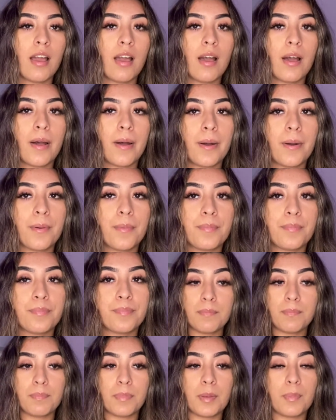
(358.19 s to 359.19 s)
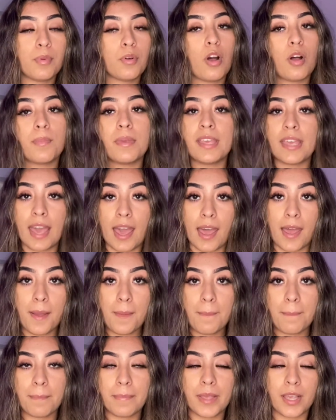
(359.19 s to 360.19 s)
Um, people call me
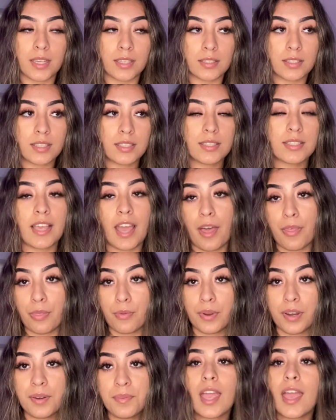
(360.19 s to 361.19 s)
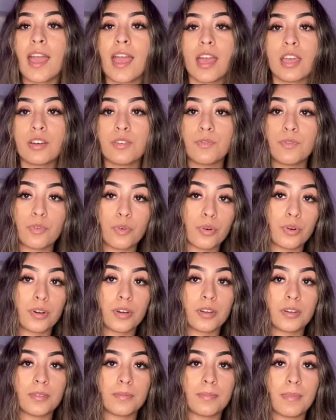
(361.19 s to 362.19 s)
Kat because it's Catherine. And
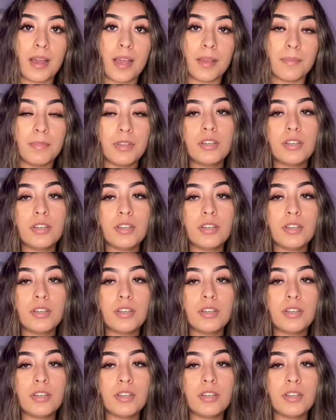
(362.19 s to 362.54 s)
for my middle